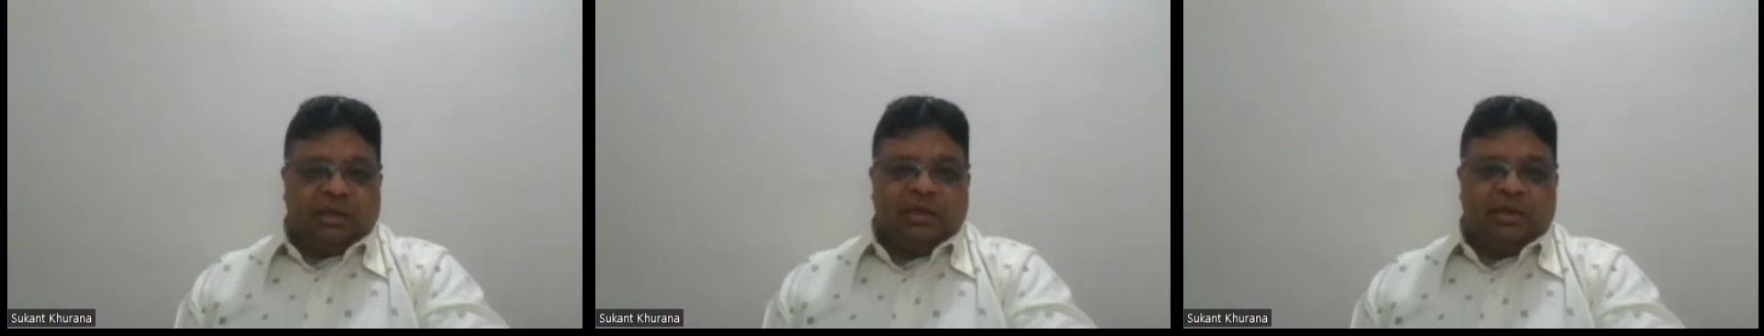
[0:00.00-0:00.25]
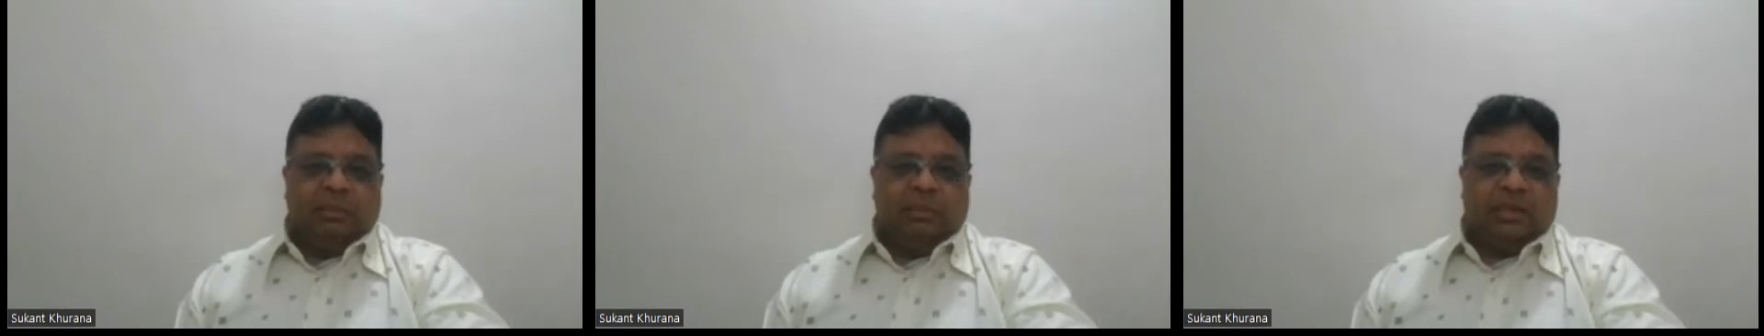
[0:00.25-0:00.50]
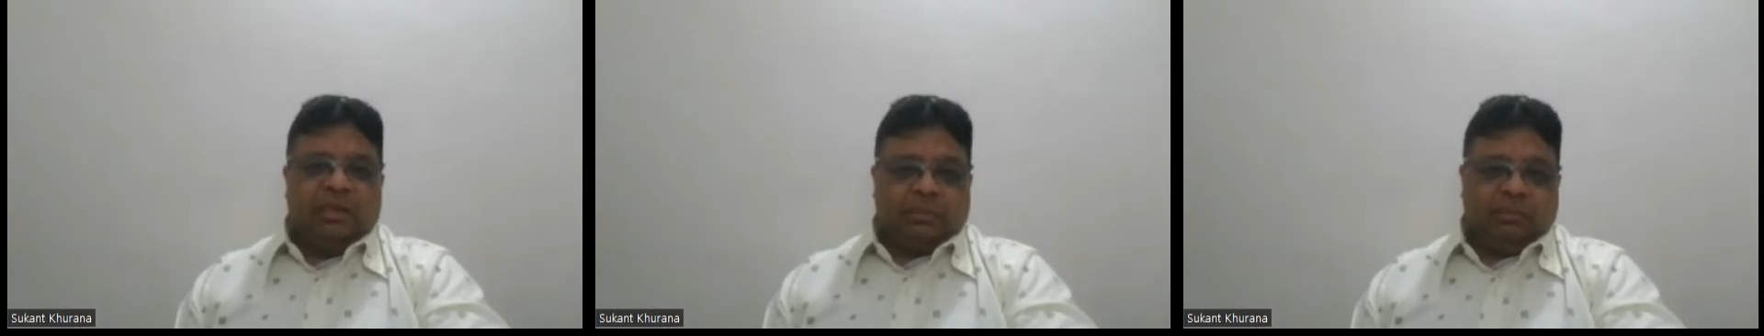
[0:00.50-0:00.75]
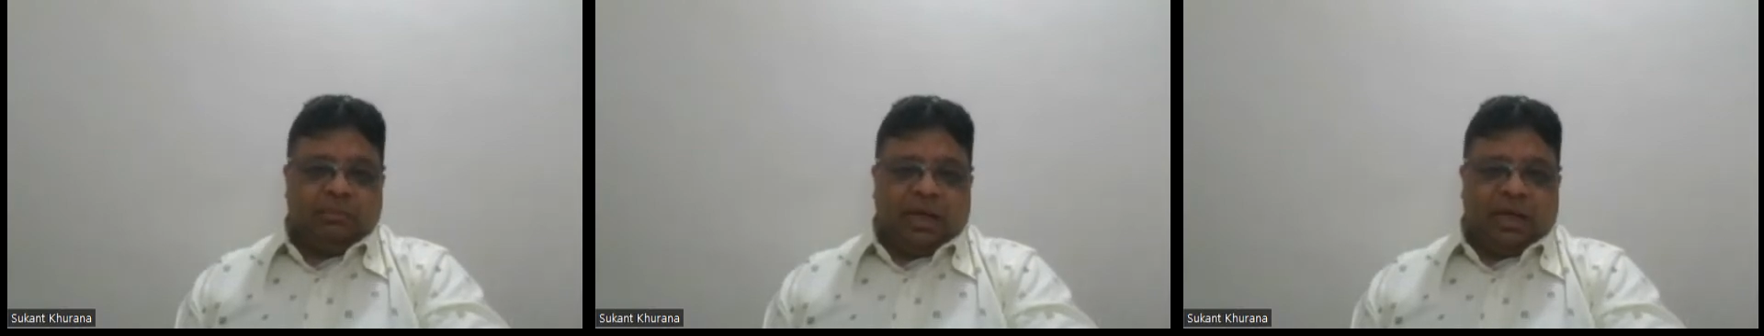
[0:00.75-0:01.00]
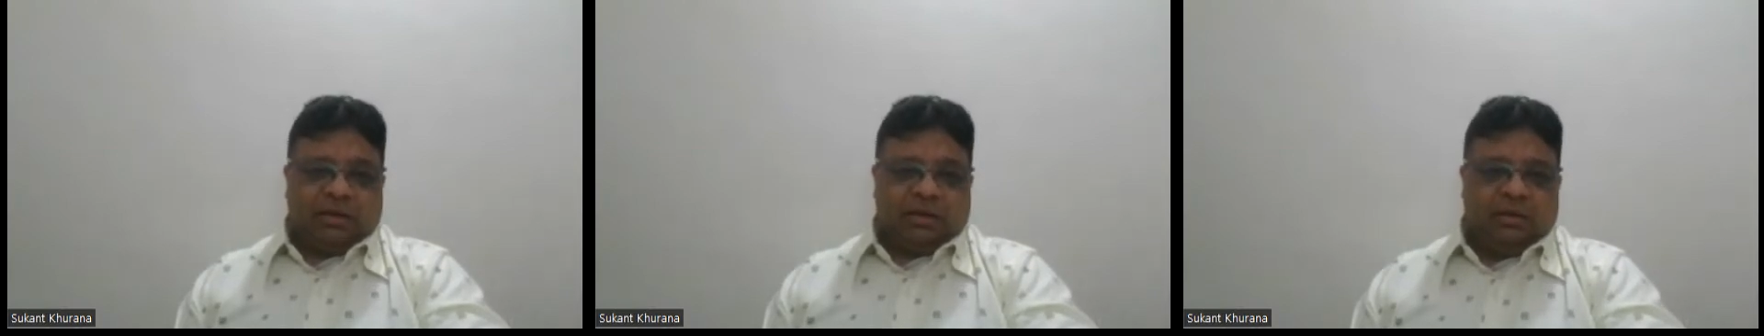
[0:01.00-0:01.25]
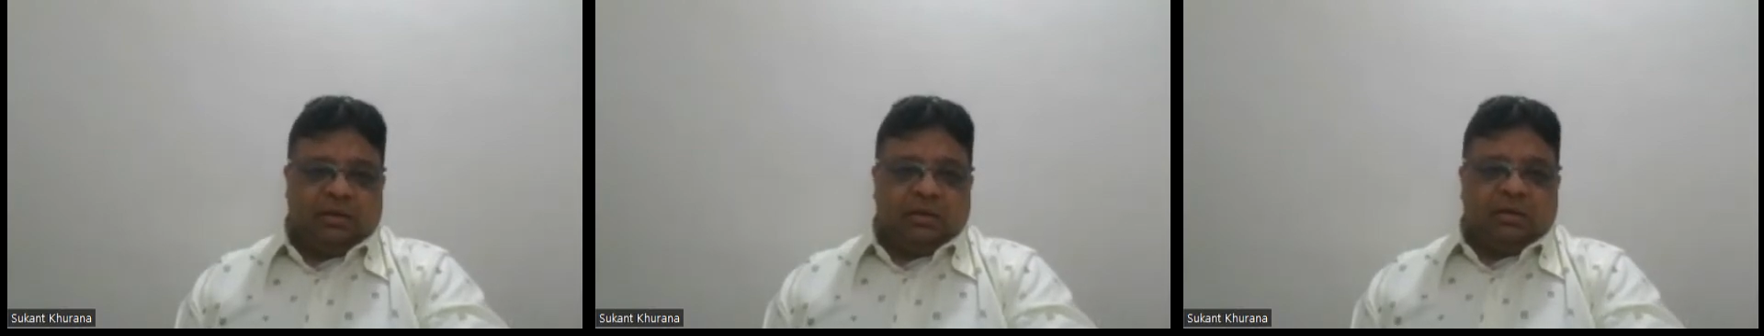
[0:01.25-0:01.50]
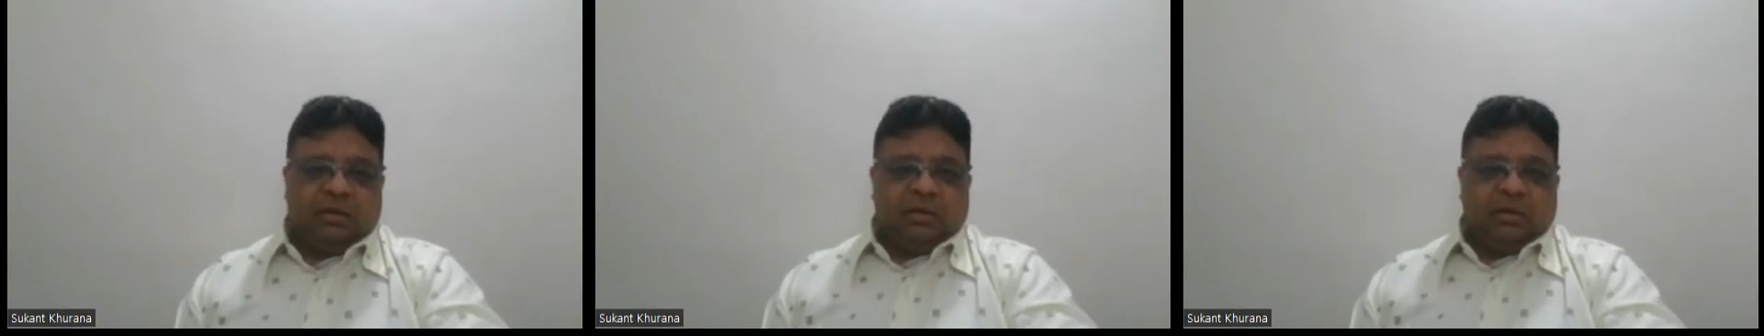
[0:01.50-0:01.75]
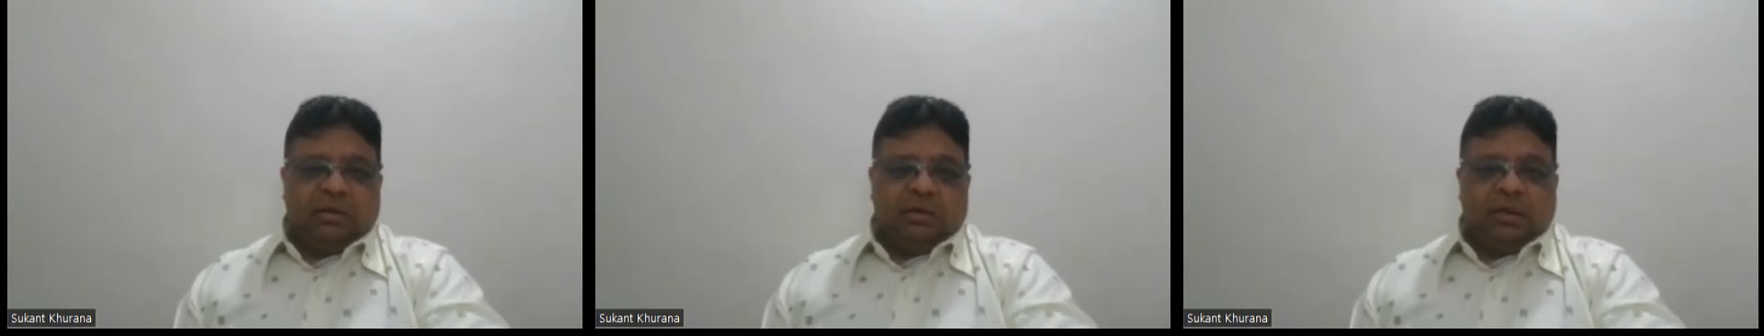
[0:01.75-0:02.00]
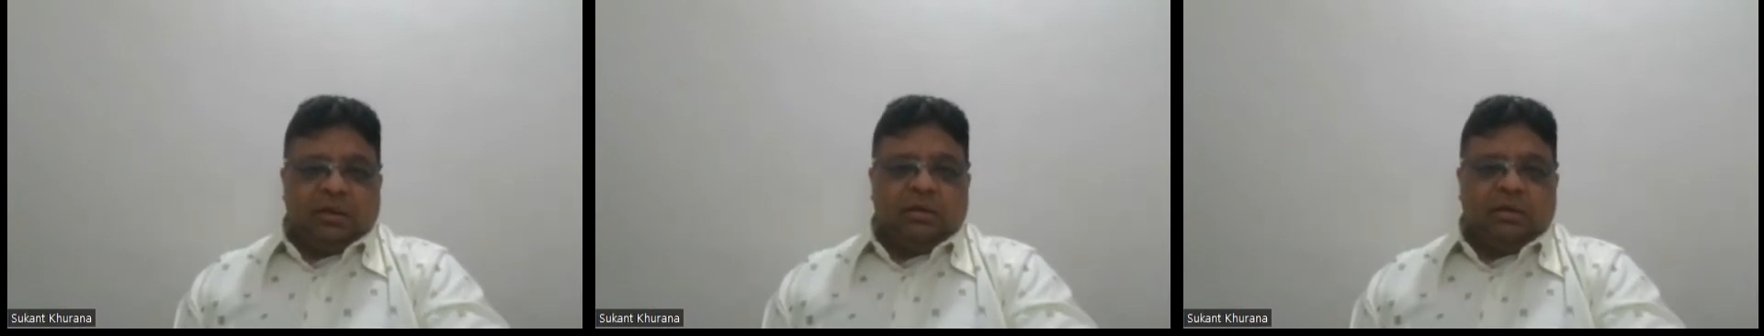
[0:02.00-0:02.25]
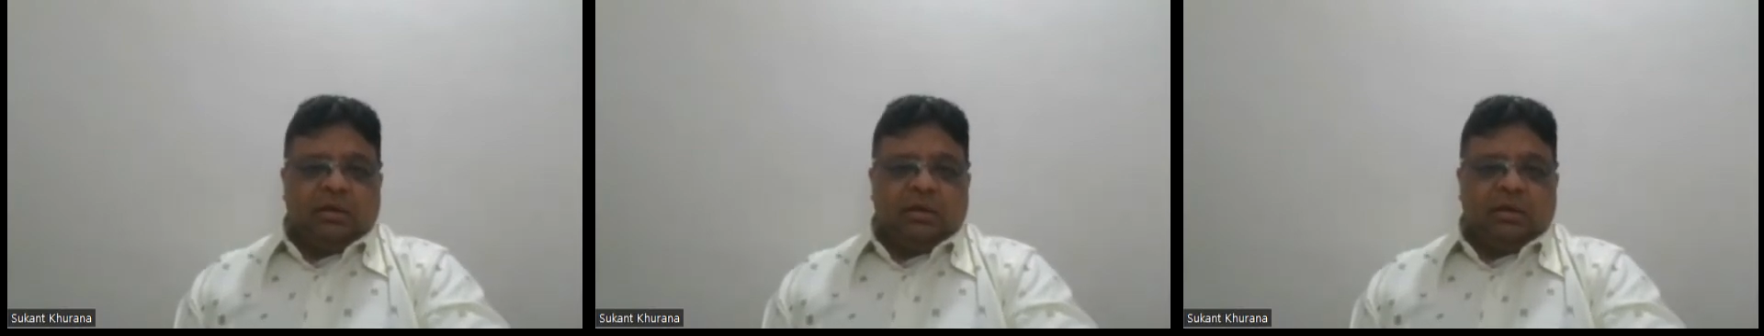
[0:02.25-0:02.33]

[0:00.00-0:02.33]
Key means black, right?